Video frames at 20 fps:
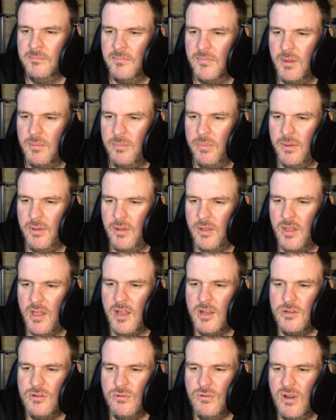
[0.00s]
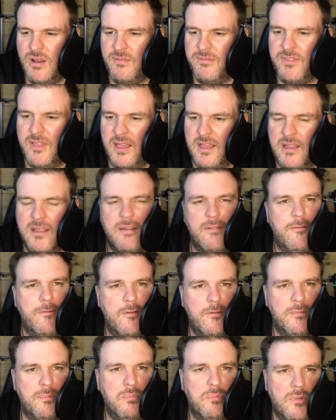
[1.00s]
But I do love that
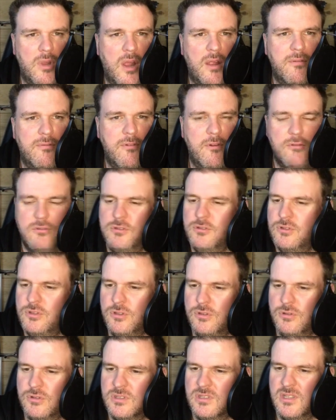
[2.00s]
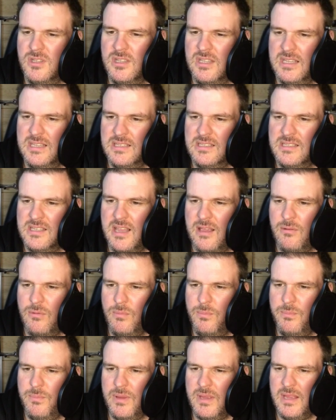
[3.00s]
for like photo shoots and things. That
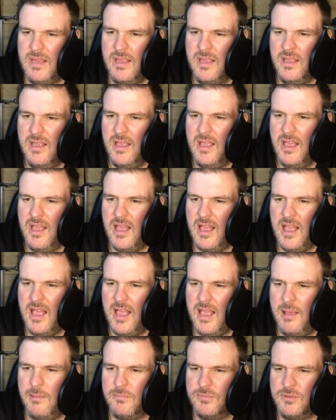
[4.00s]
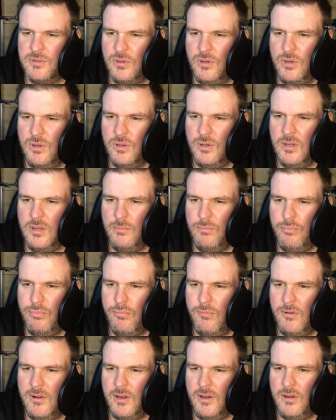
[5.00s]
would be absolutely
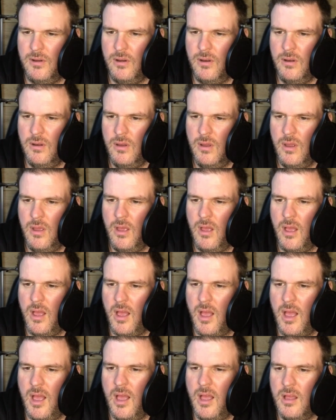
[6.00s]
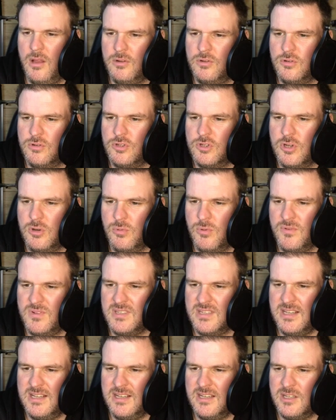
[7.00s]
brilliant. Joshua, we've
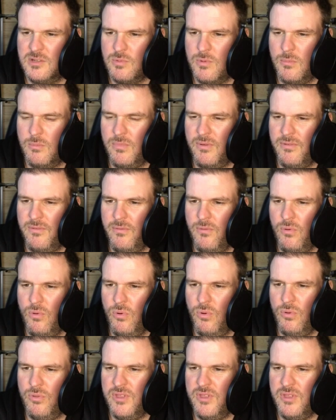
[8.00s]
seen this one before.